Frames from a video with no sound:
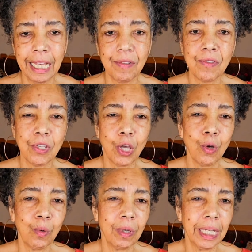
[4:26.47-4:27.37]
And
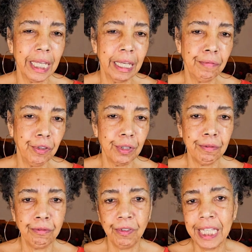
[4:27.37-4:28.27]
so if you're
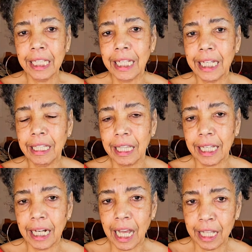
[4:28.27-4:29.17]
feeling
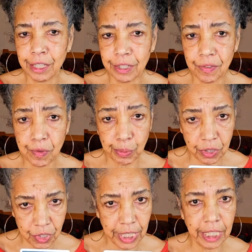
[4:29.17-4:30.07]
that others,
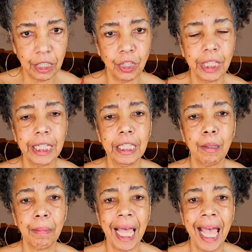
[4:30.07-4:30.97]
particularly in
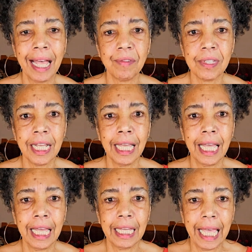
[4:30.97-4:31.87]
the past,
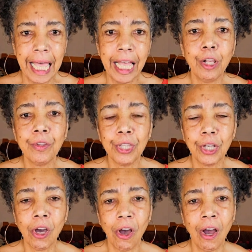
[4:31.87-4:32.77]
held
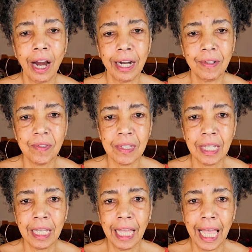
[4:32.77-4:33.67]
the cards,
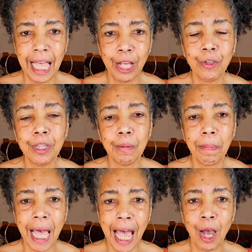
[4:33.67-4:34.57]
held the
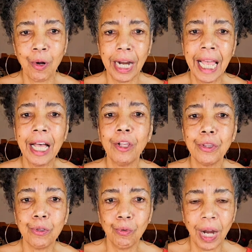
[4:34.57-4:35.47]
power,
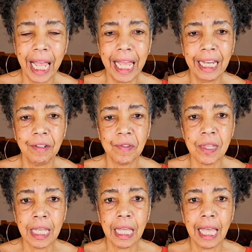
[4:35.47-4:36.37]
held the reins,